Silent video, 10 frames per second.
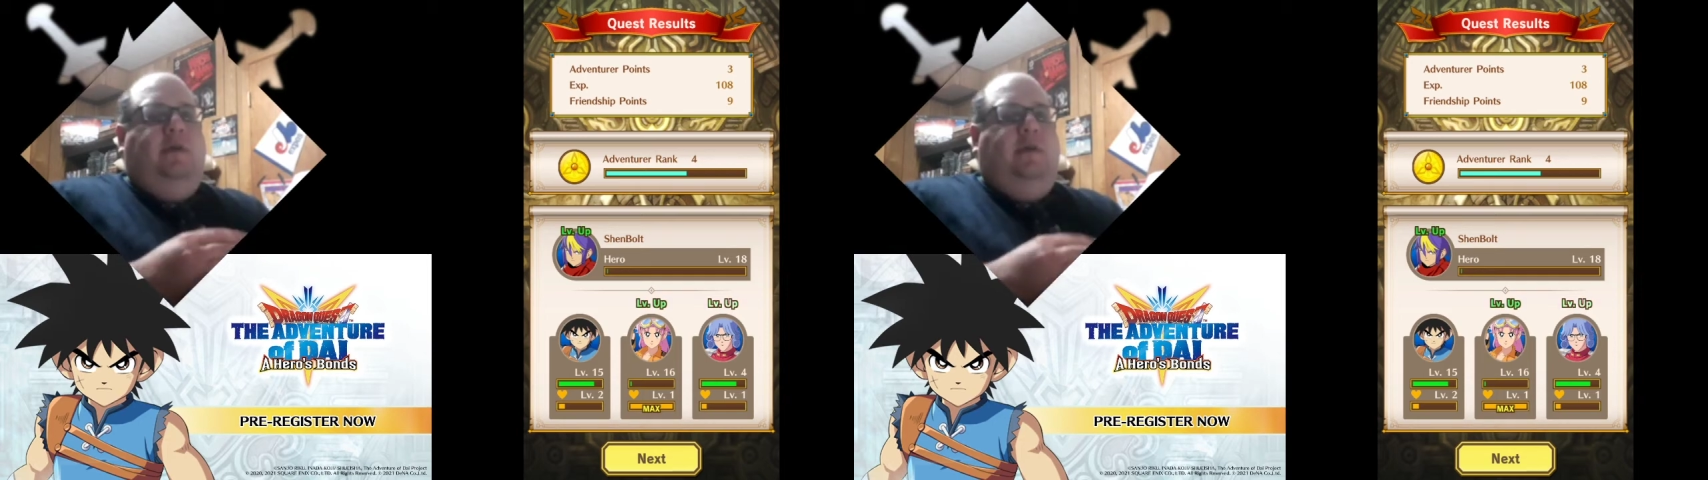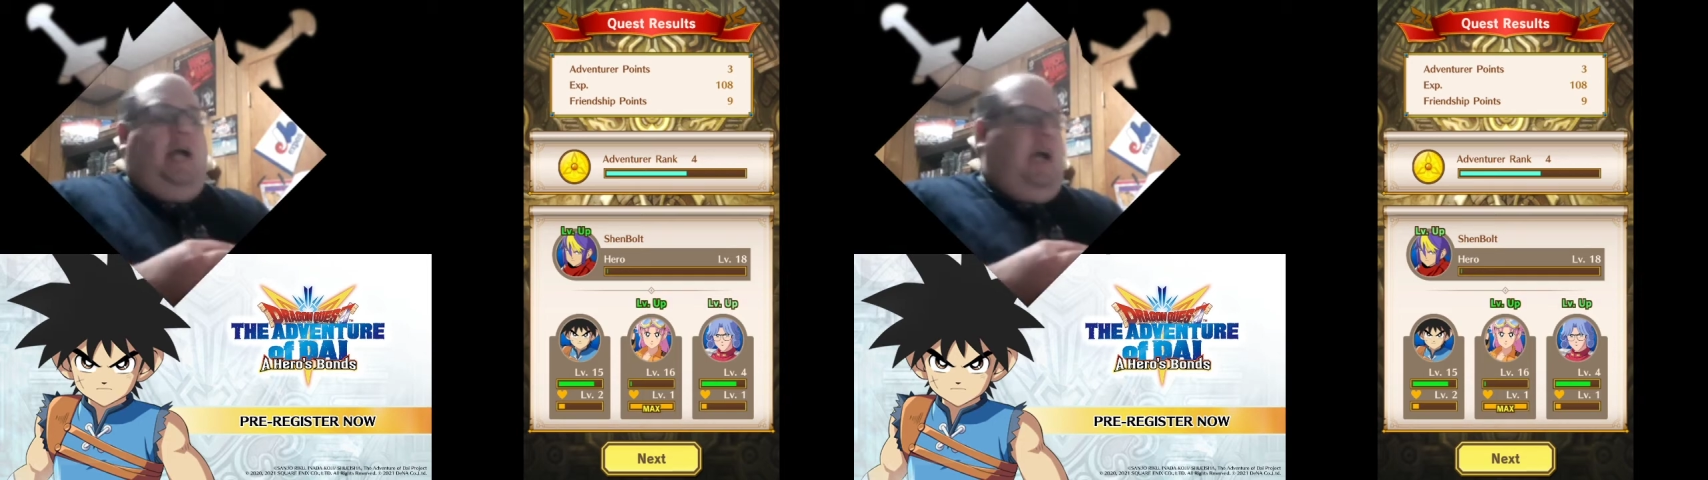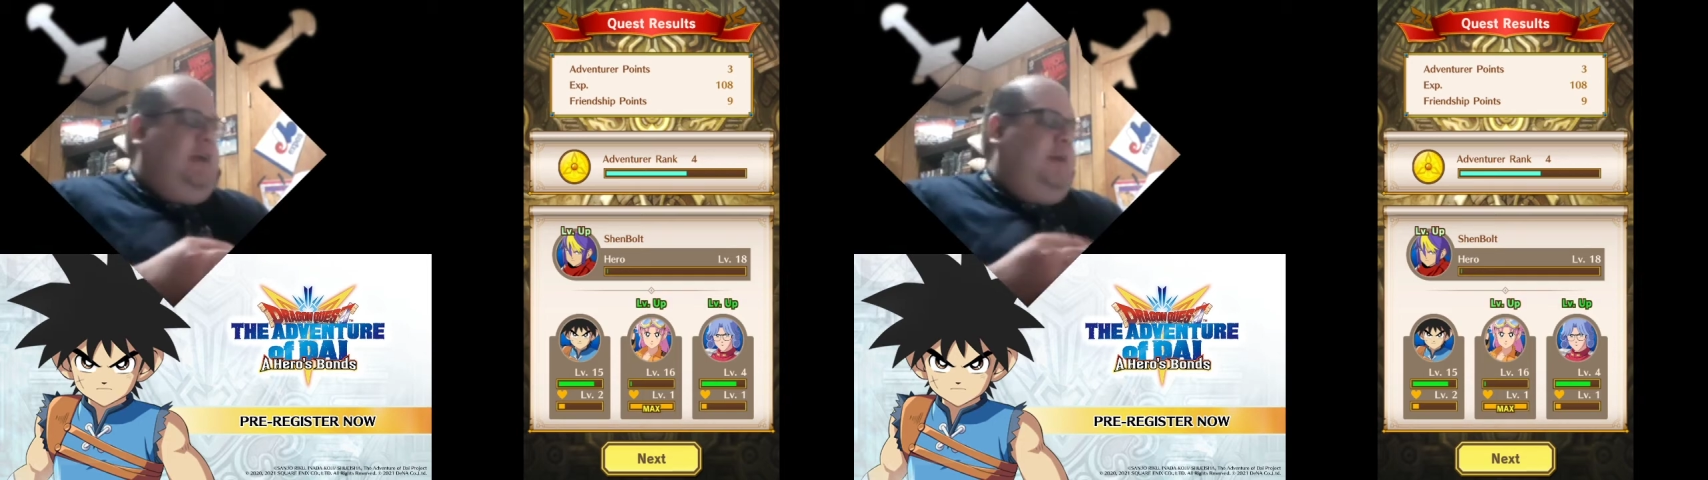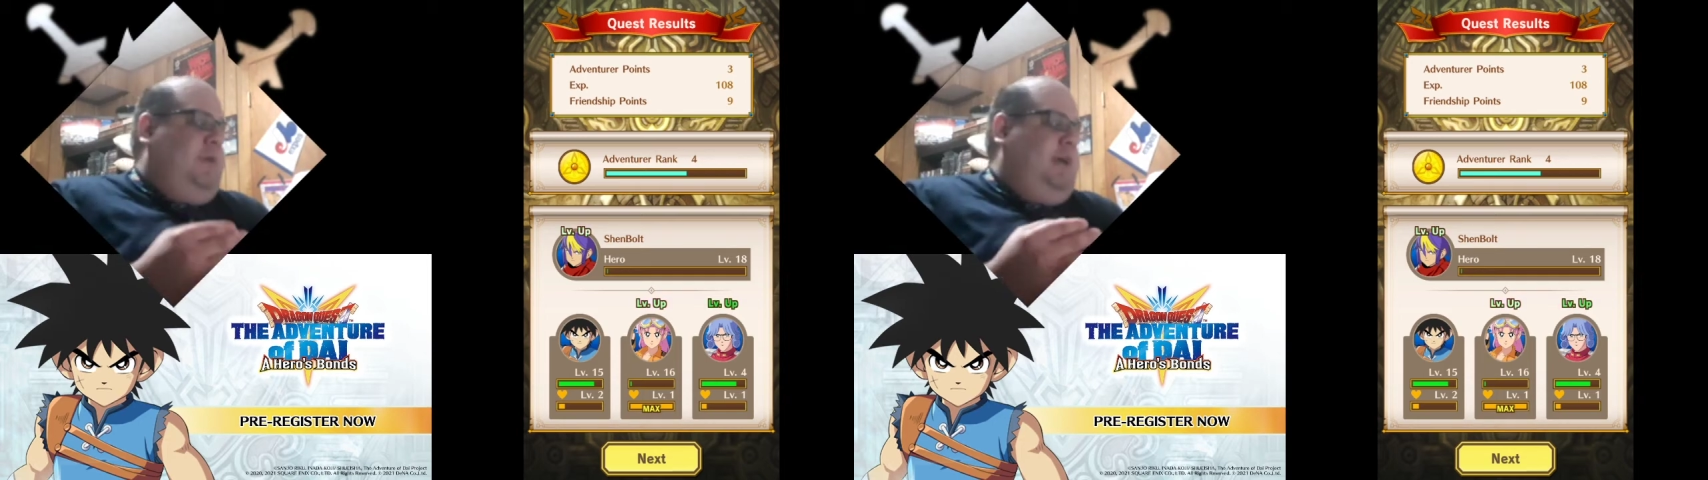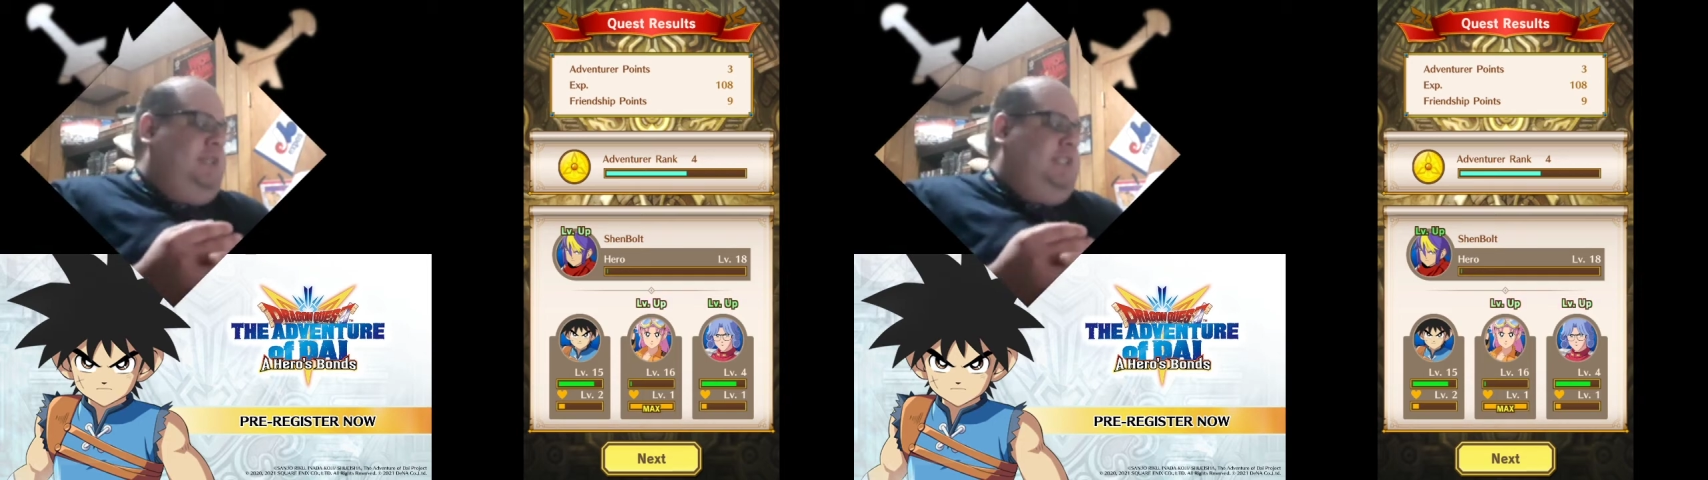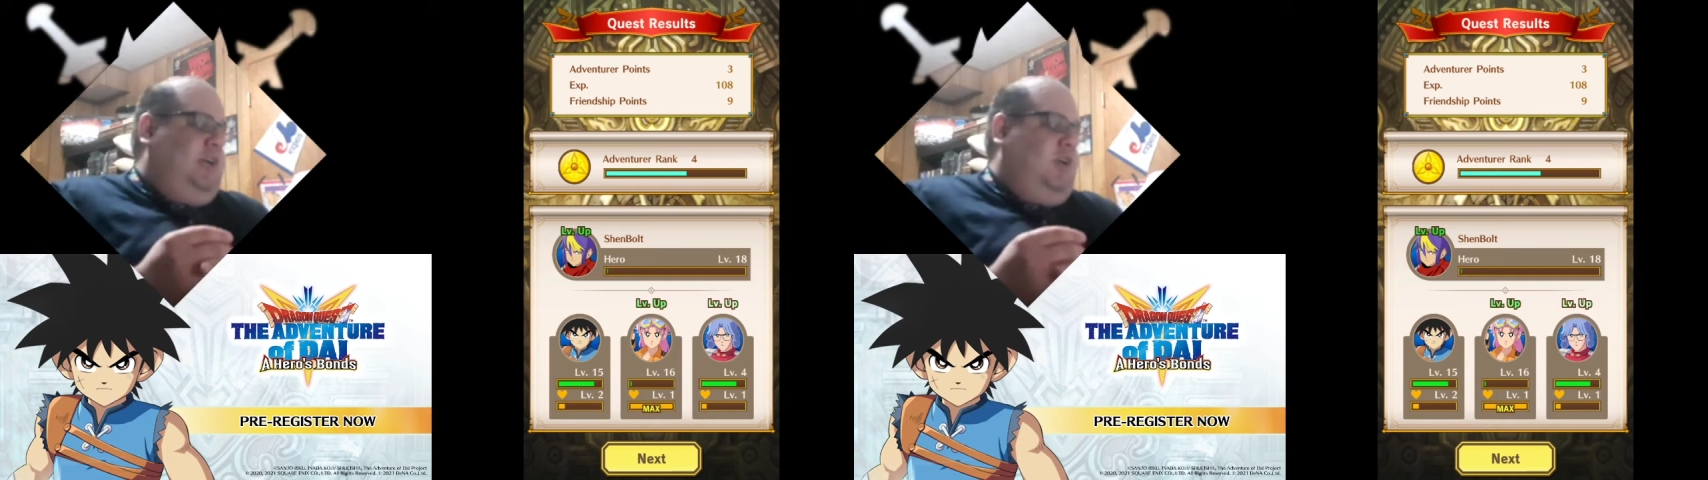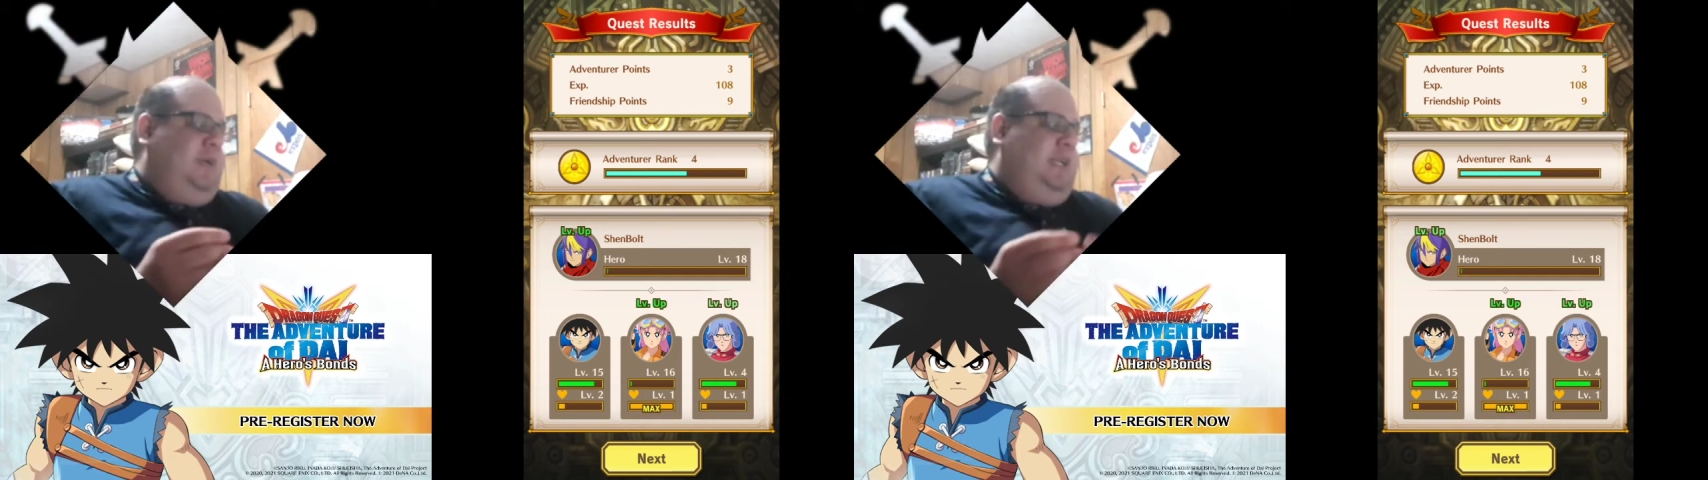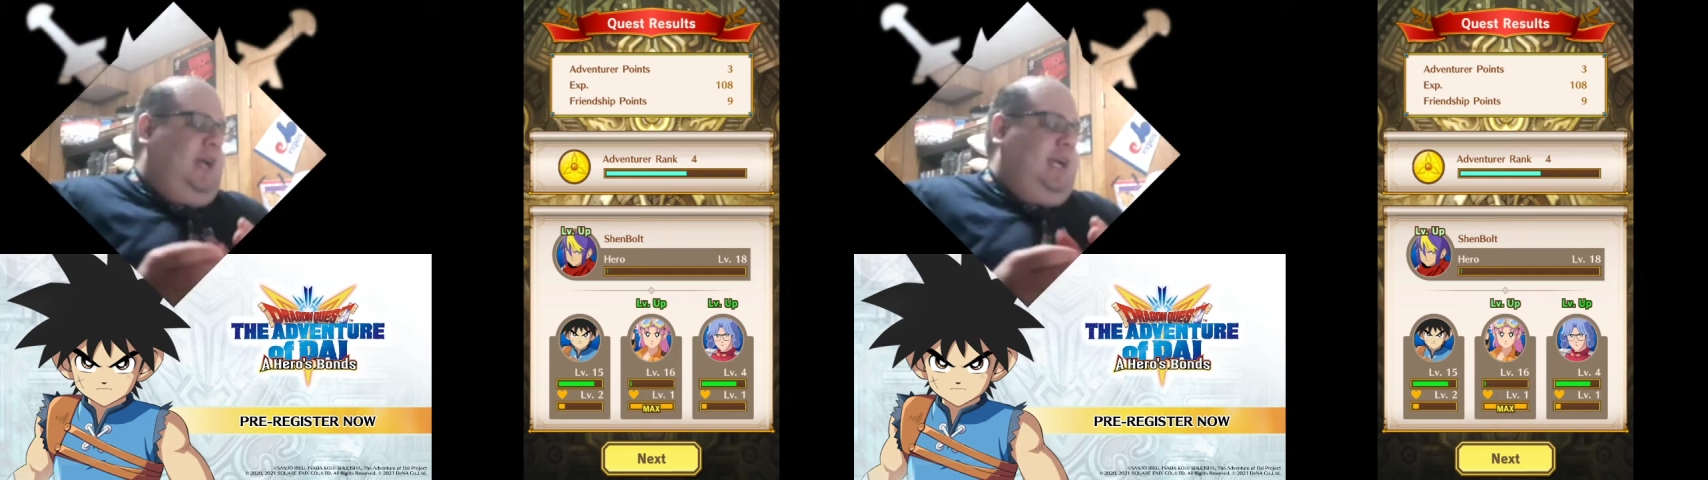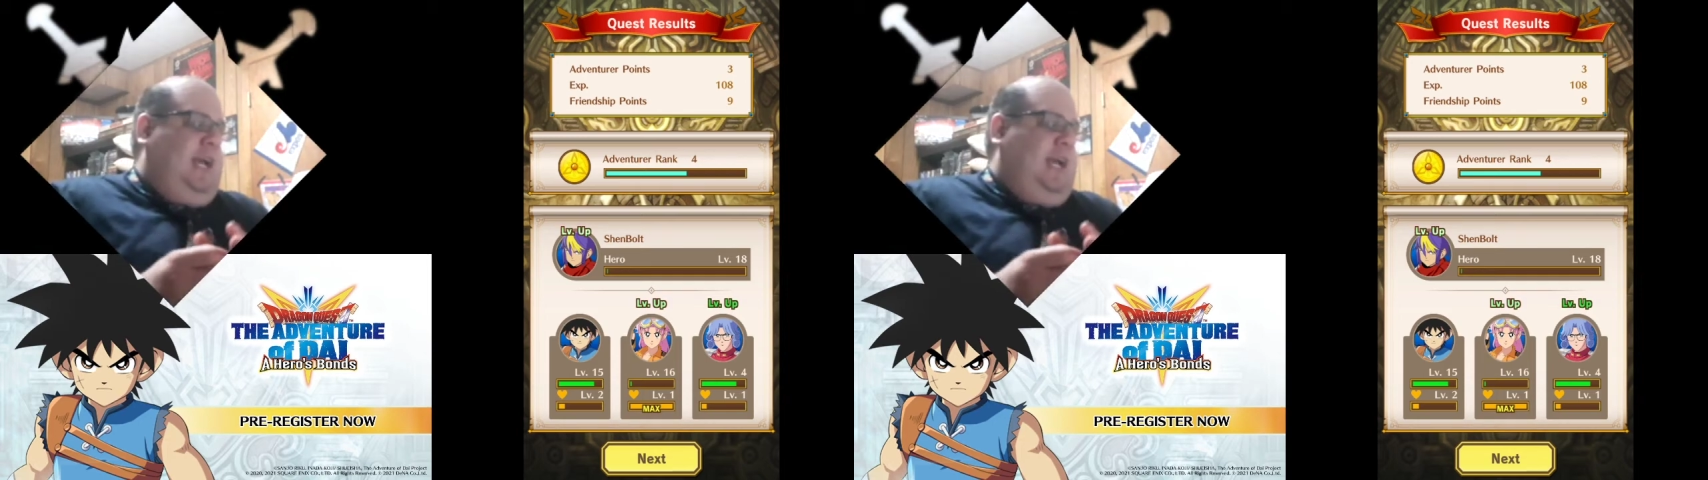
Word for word: I'd probably just stay home and not,